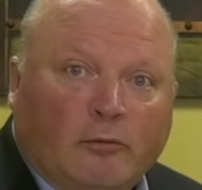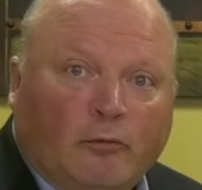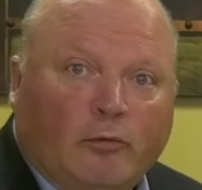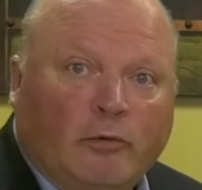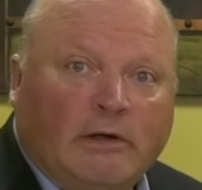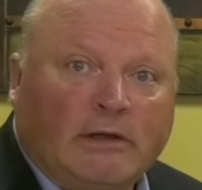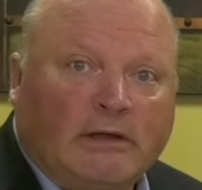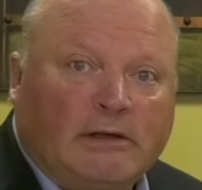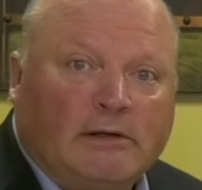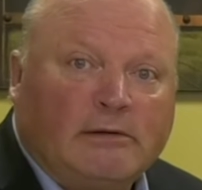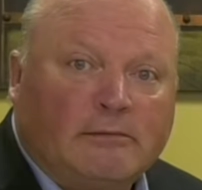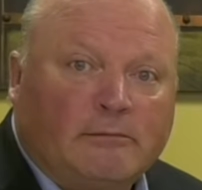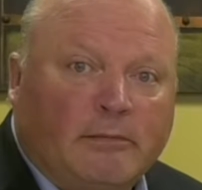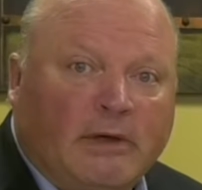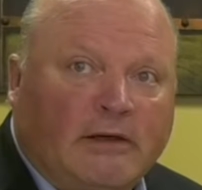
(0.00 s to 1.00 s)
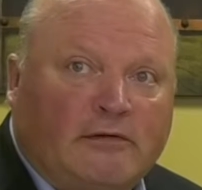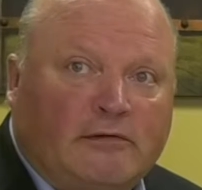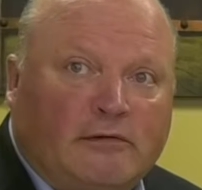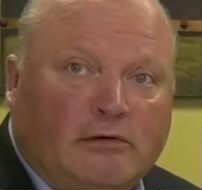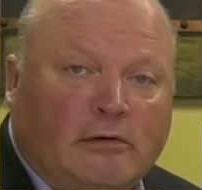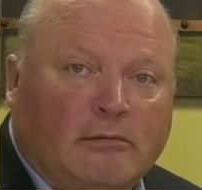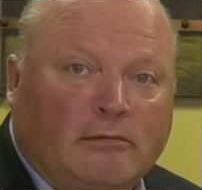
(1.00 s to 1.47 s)
really
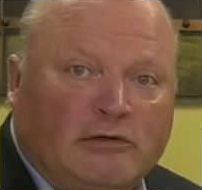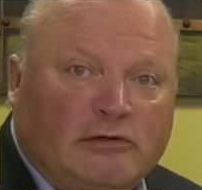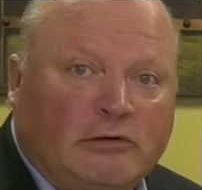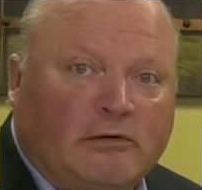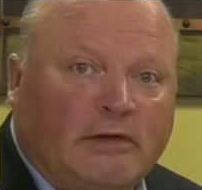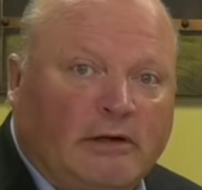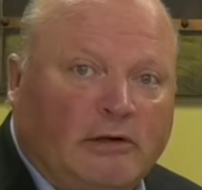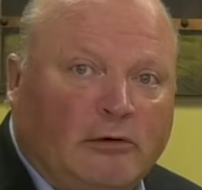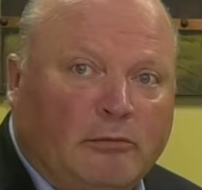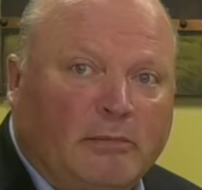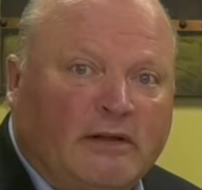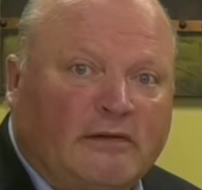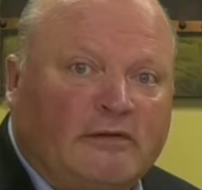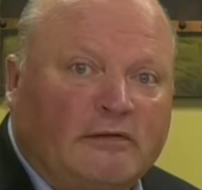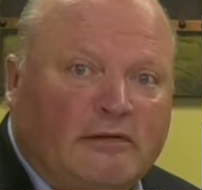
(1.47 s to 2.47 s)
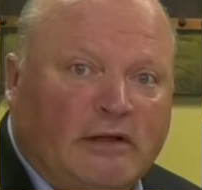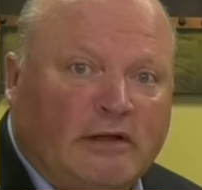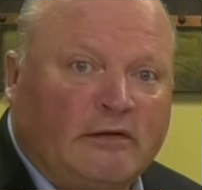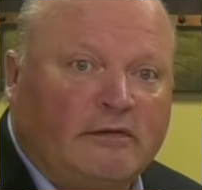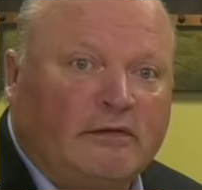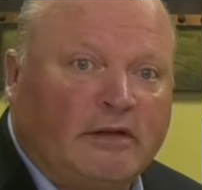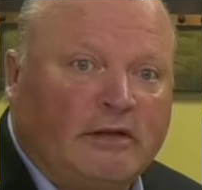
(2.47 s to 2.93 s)
makes sure that your message
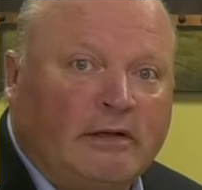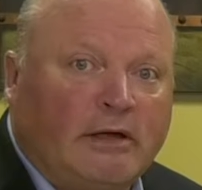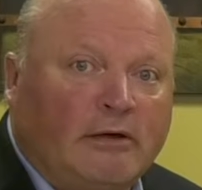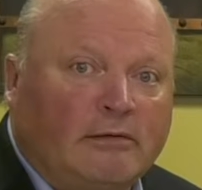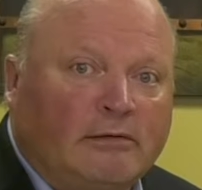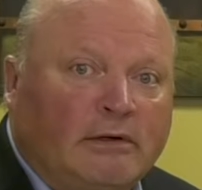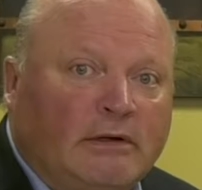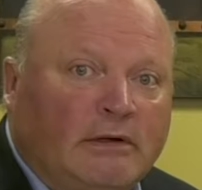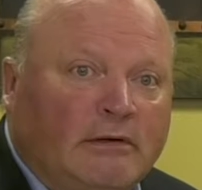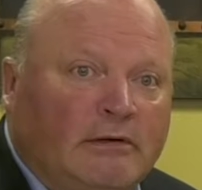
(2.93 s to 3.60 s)
that you send out